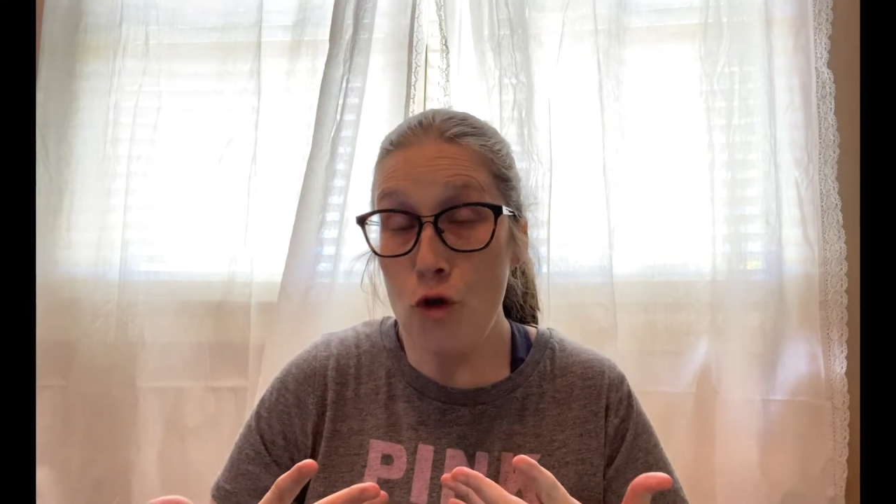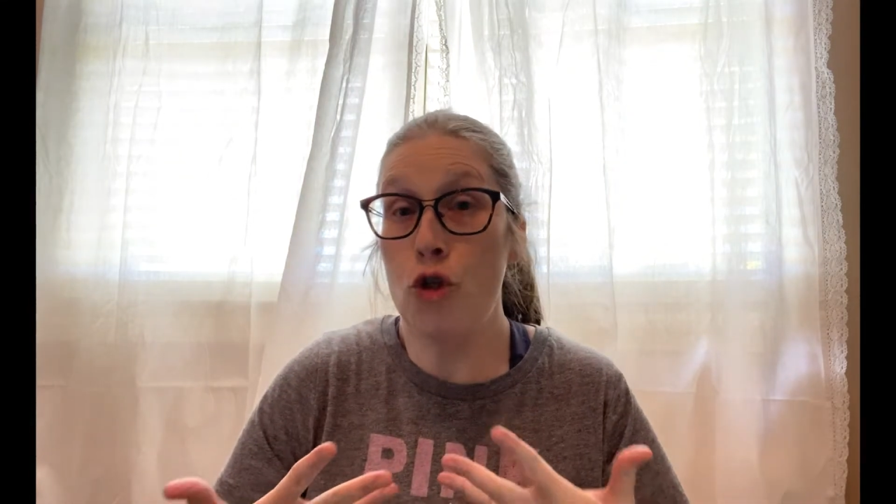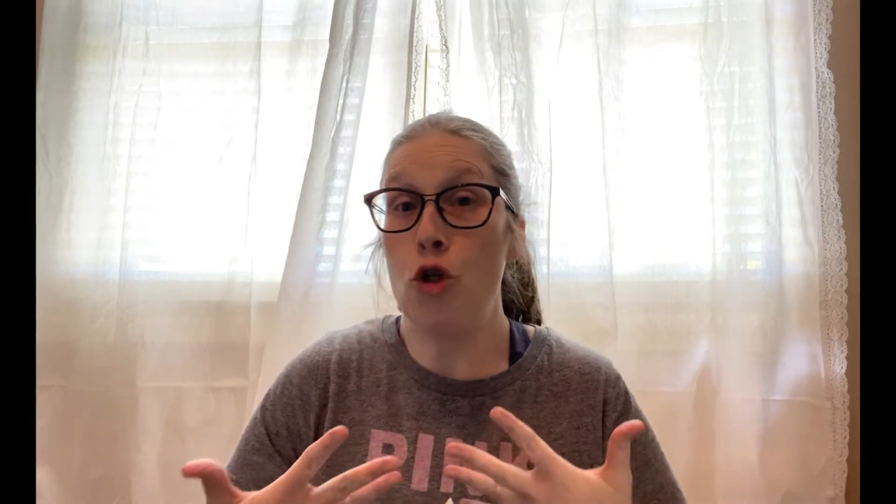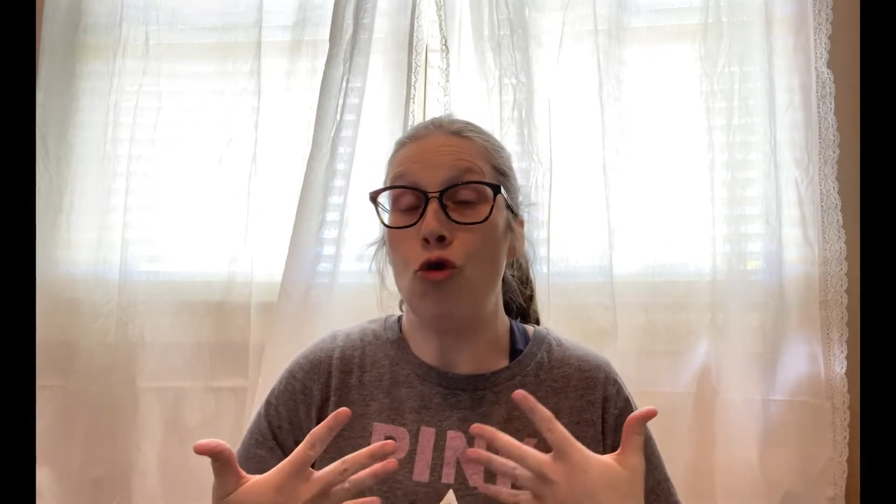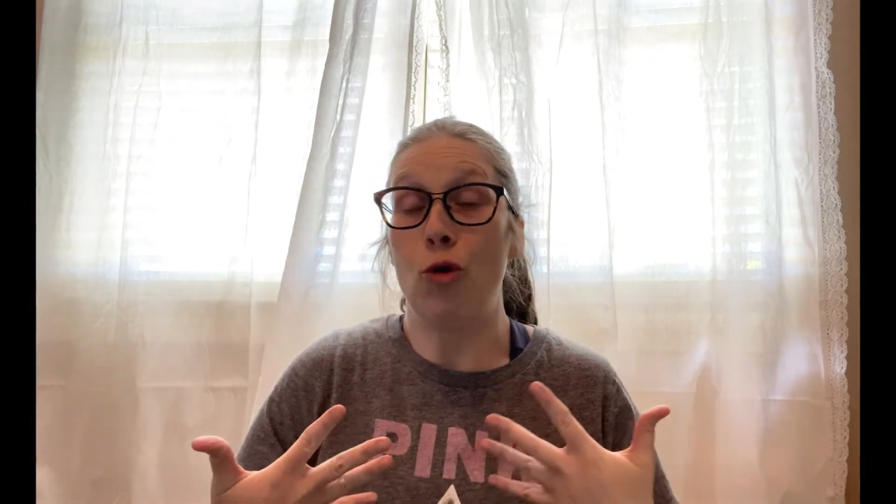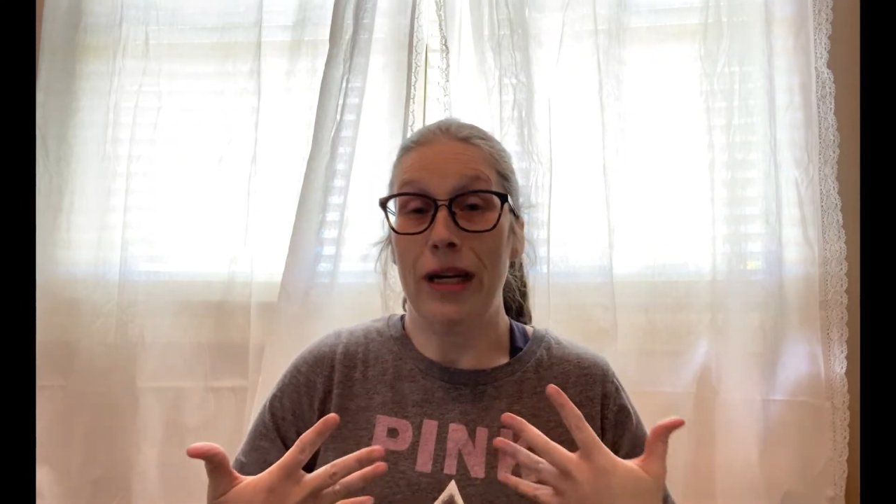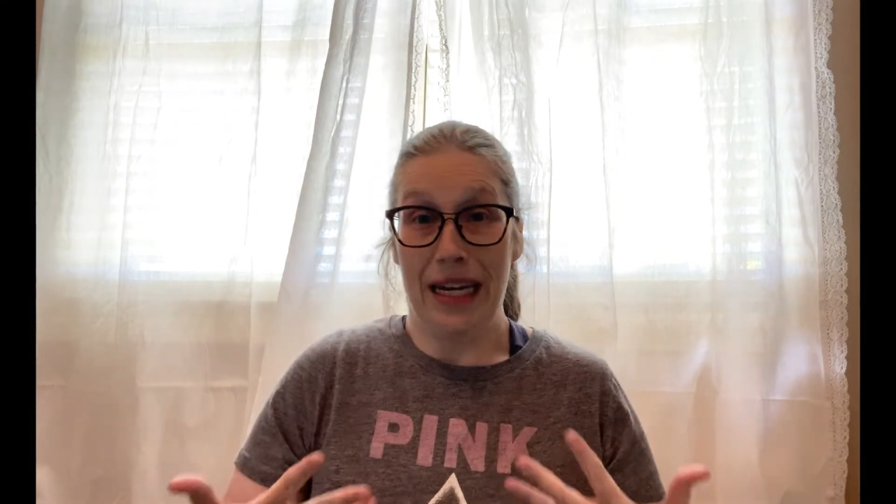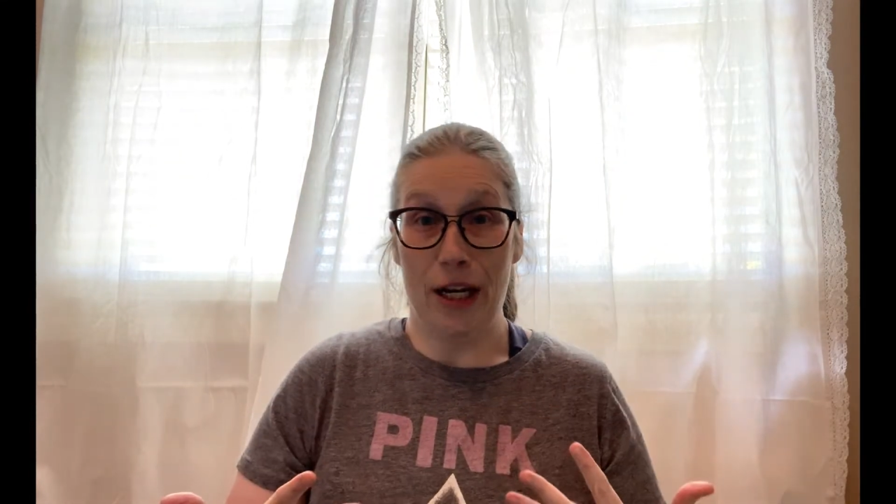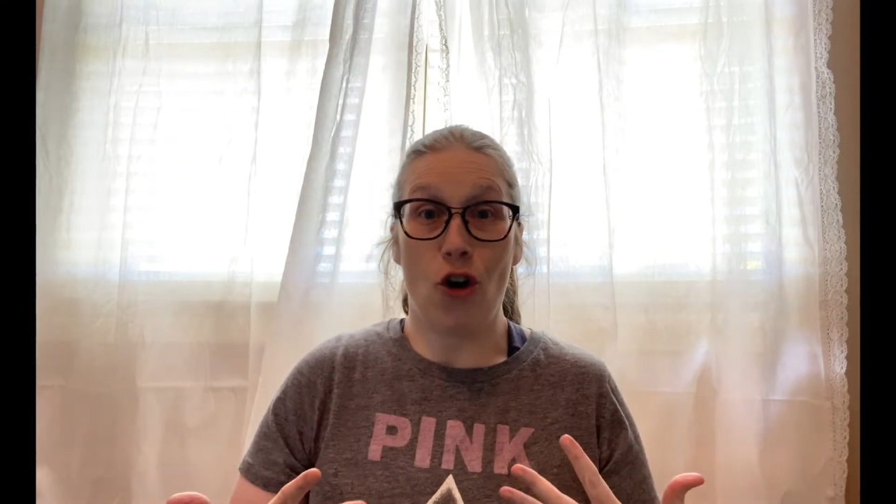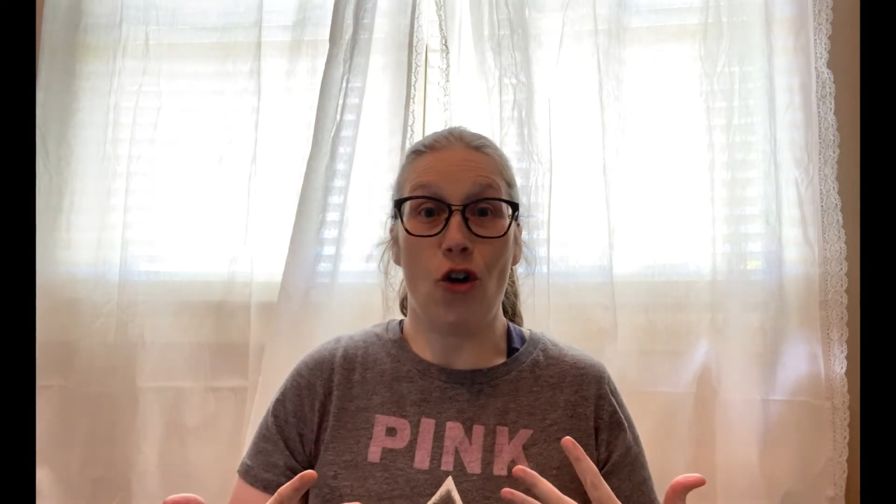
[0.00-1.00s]
to
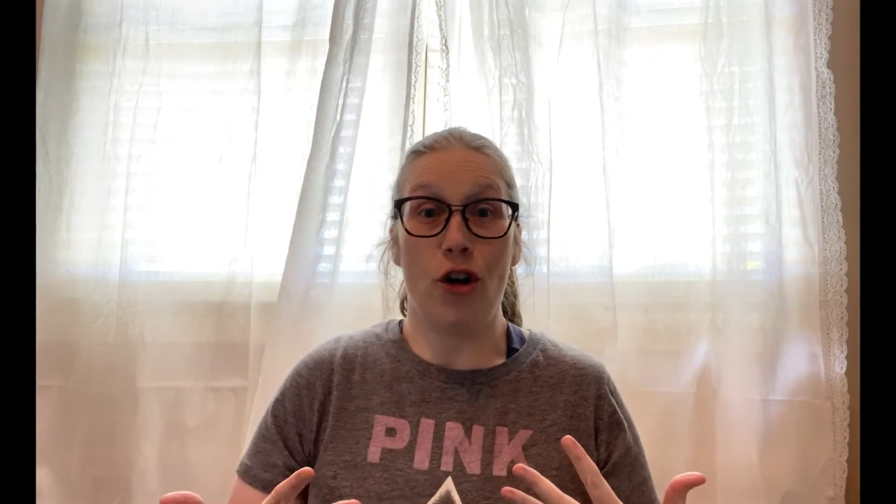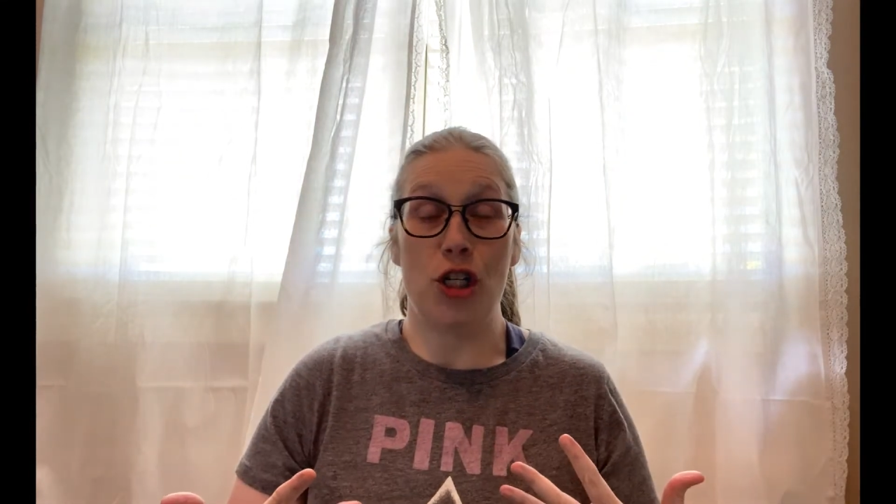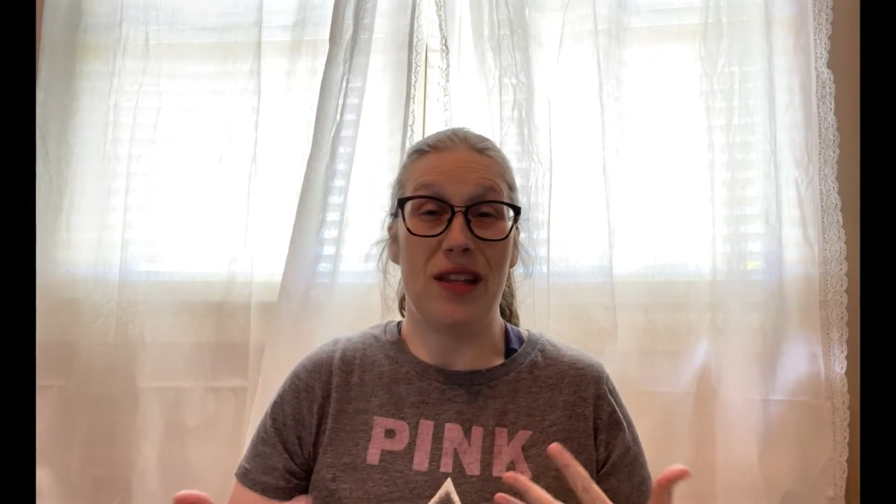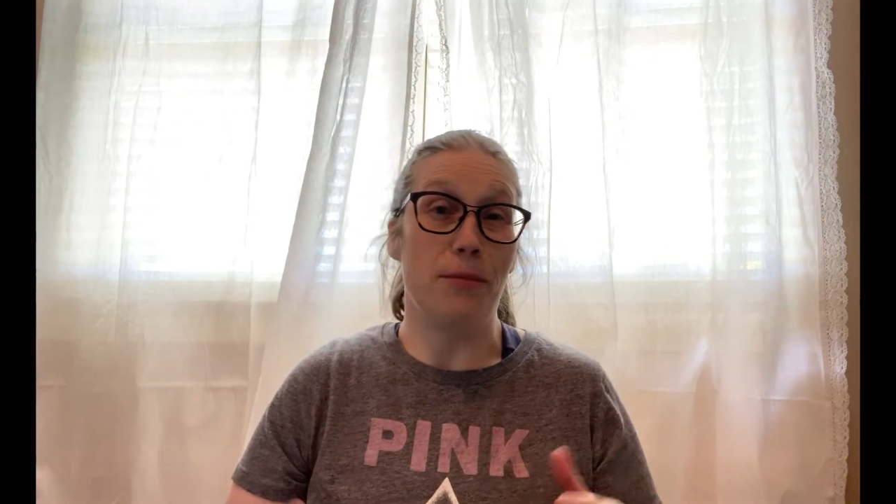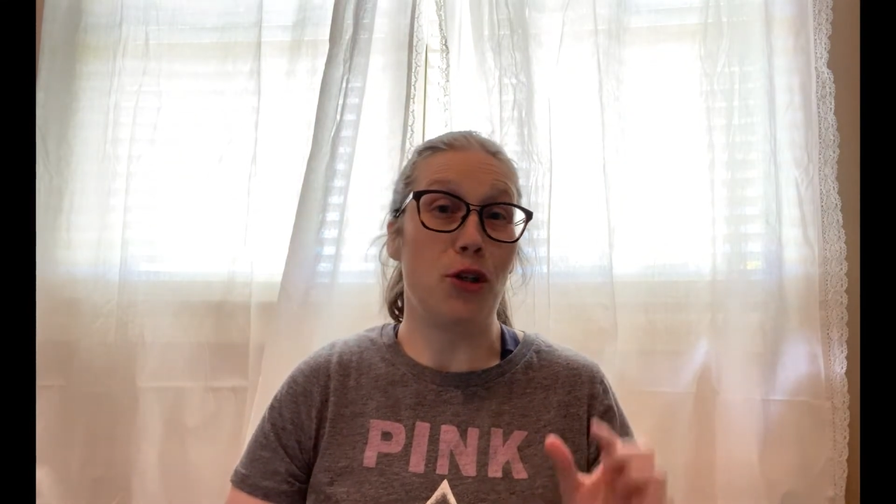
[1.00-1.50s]
encourage them